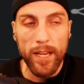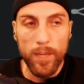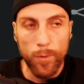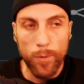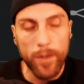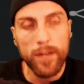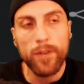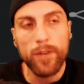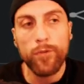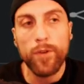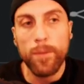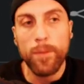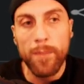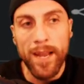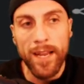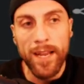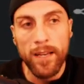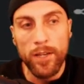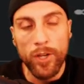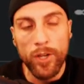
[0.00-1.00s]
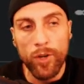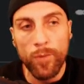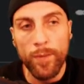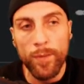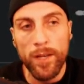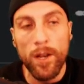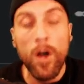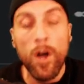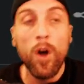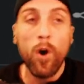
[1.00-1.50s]
He wanted to remain
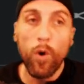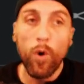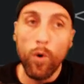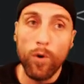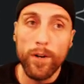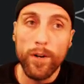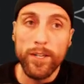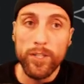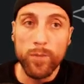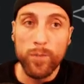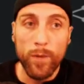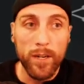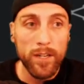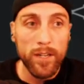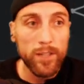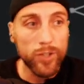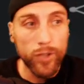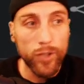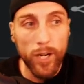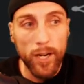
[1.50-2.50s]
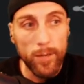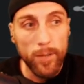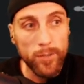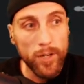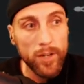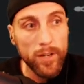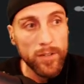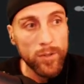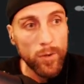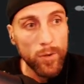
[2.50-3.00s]
human, or he just wanted to straight up
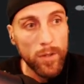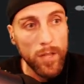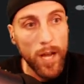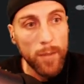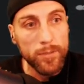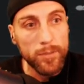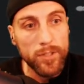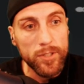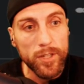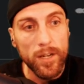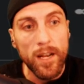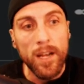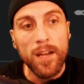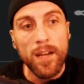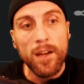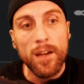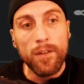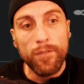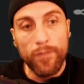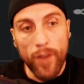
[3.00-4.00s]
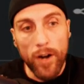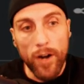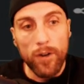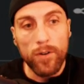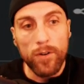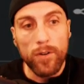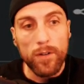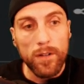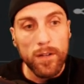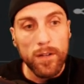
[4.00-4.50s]
turn into a lobster. Farrell.